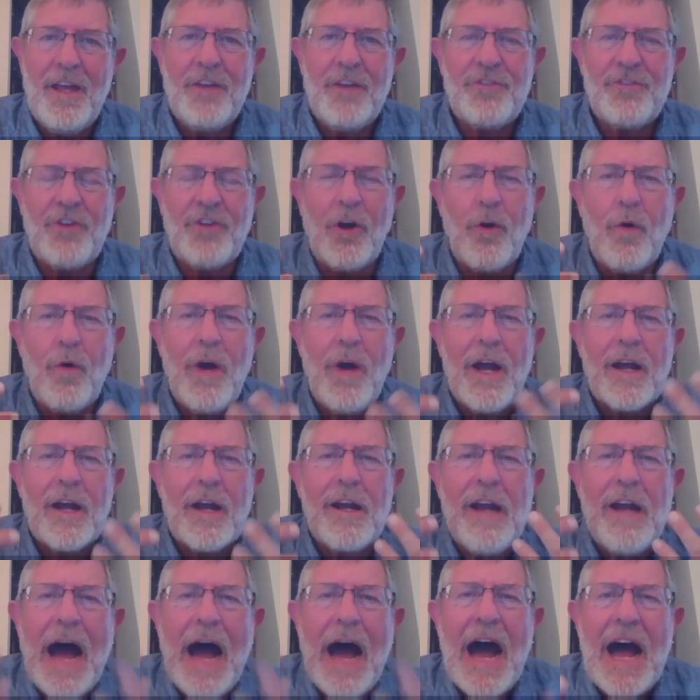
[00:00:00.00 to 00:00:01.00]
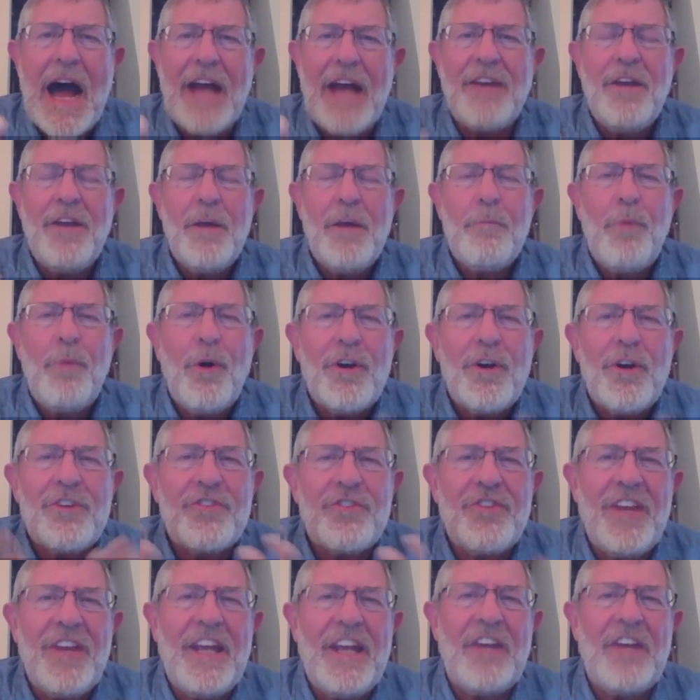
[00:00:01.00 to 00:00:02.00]
So God
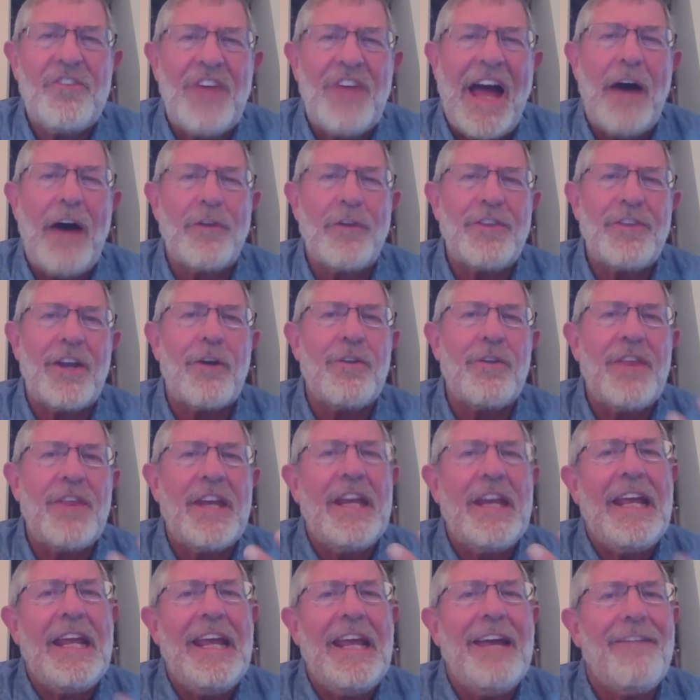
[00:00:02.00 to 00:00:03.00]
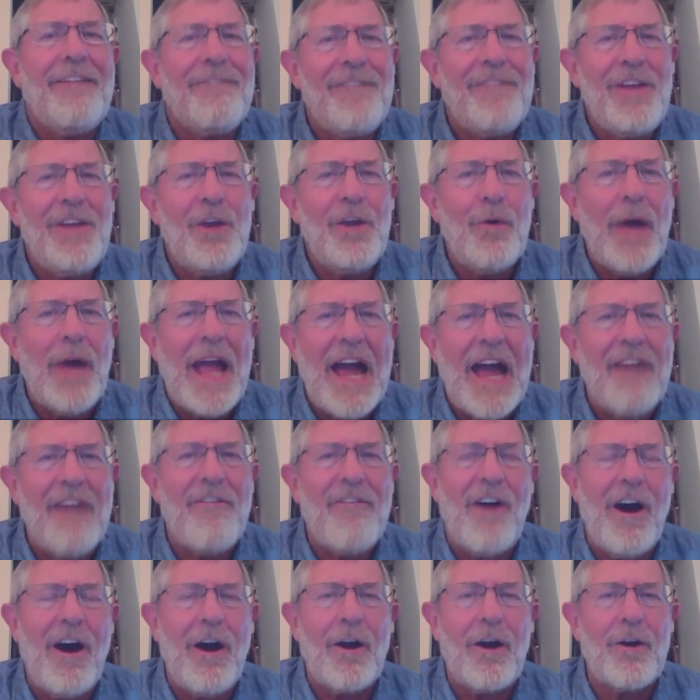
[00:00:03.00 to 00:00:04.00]
puts things out there that if you have
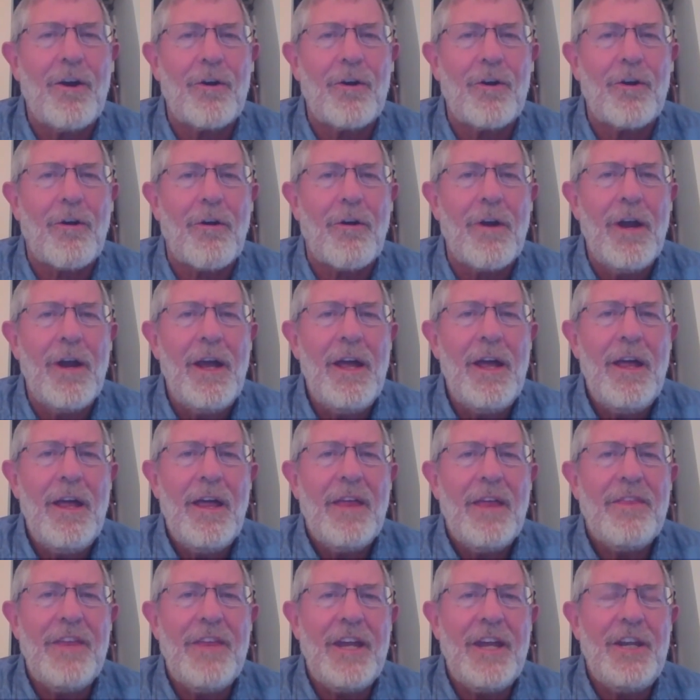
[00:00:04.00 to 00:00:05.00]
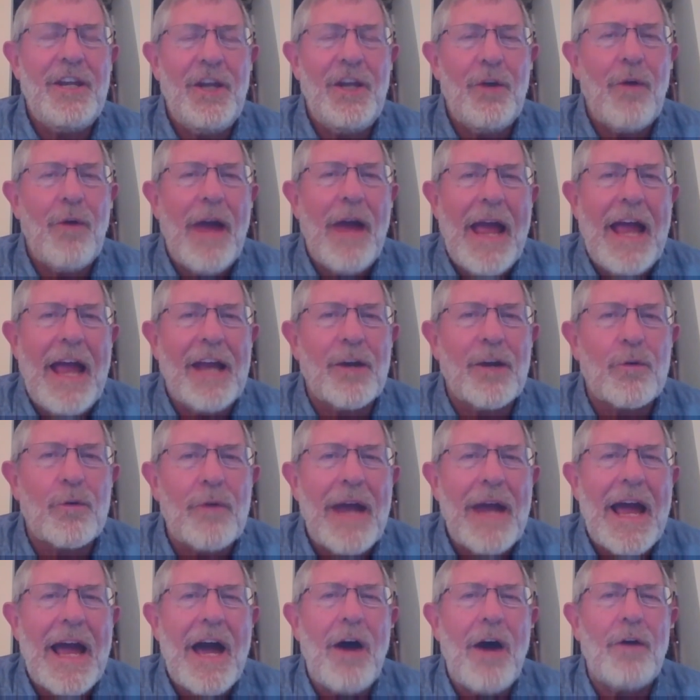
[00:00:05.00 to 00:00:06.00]
hunger, then you hang
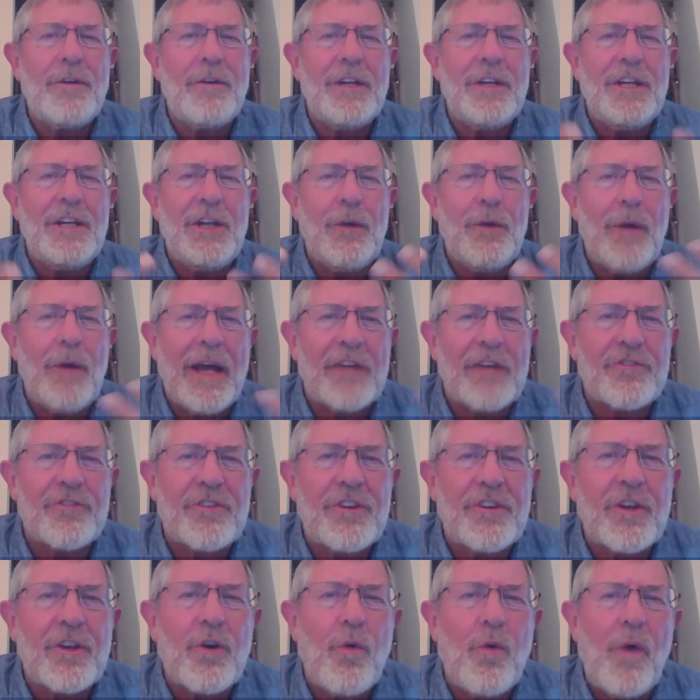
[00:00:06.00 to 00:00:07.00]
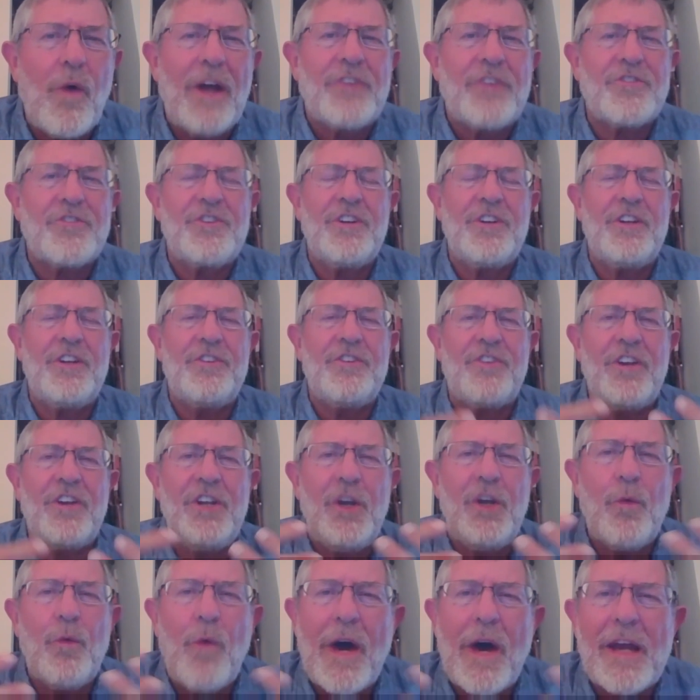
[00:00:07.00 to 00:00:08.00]
around and you ask the questions and
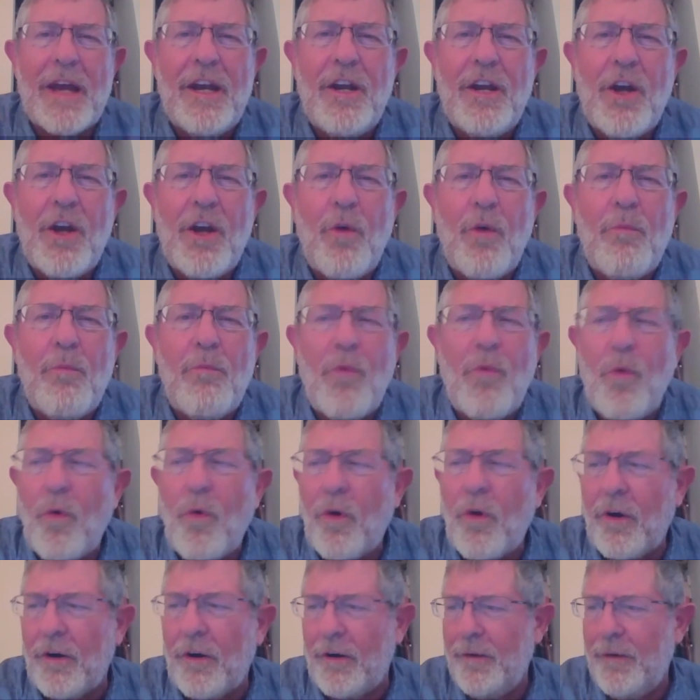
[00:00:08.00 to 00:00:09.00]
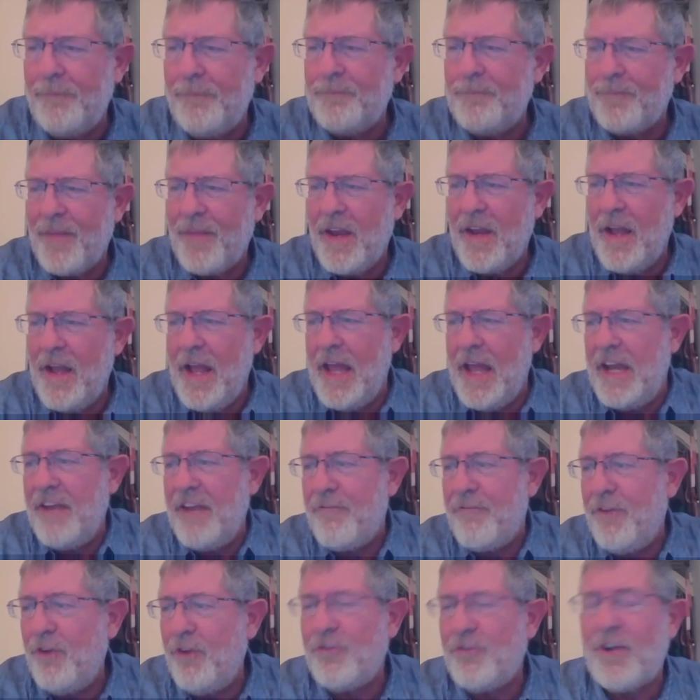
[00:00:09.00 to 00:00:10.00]
you want to know more. And
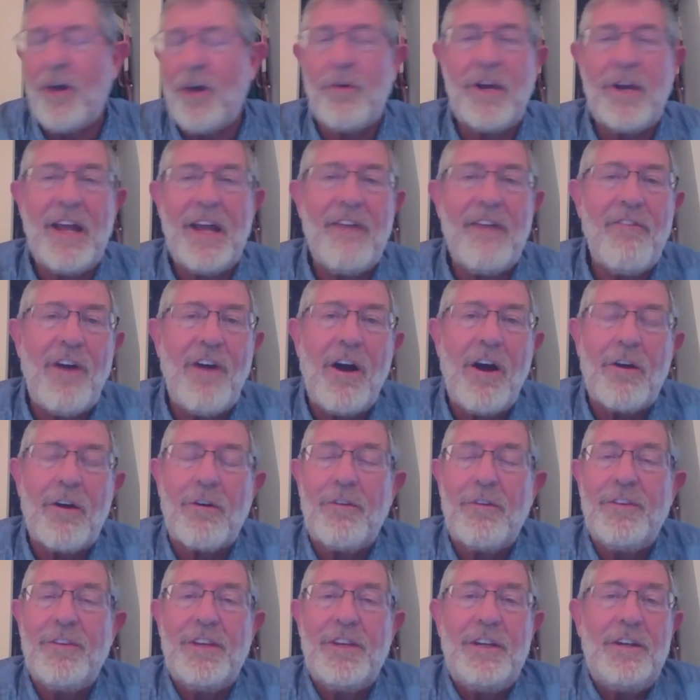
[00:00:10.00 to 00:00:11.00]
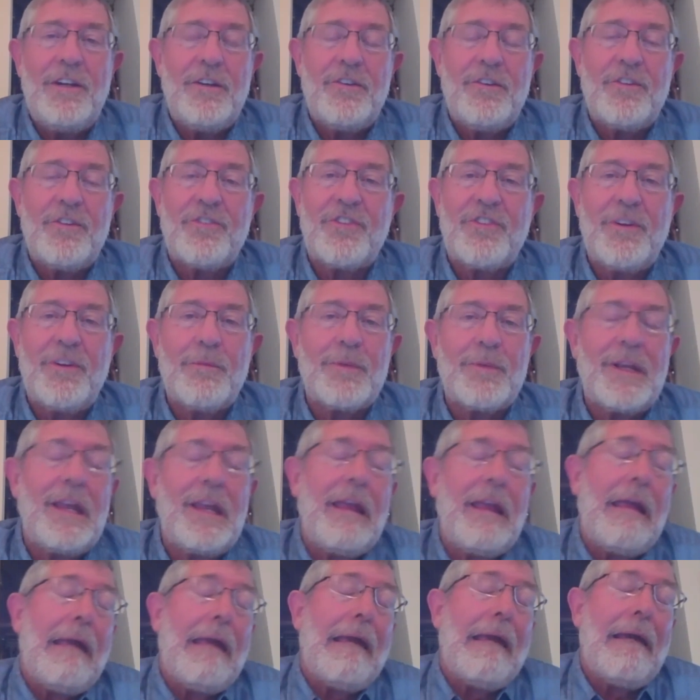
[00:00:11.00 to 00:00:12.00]
if you don't have hunger, then you just simply,
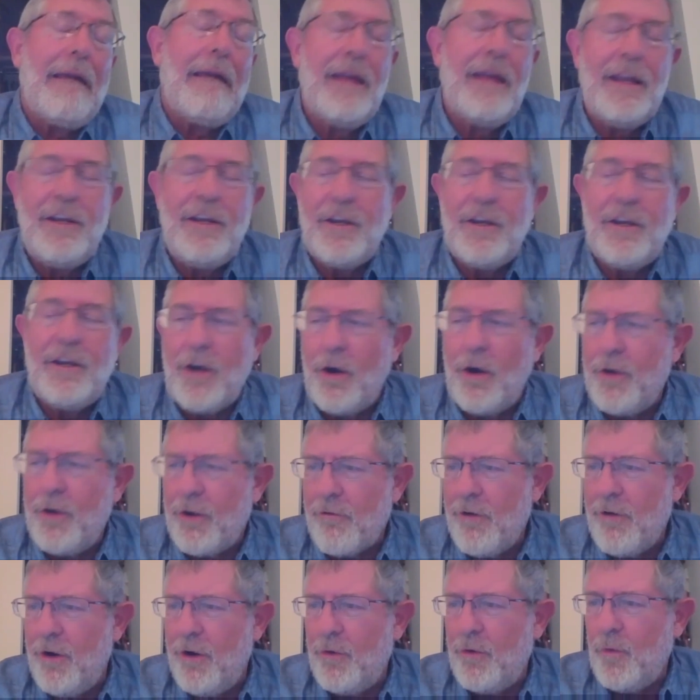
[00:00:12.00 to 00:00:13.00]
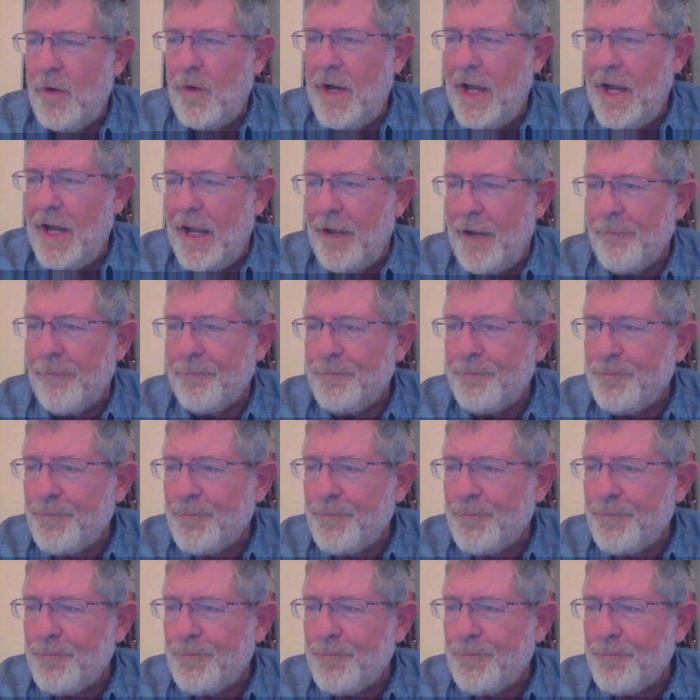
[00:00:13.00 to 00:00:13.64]
yeah, and you go your own way.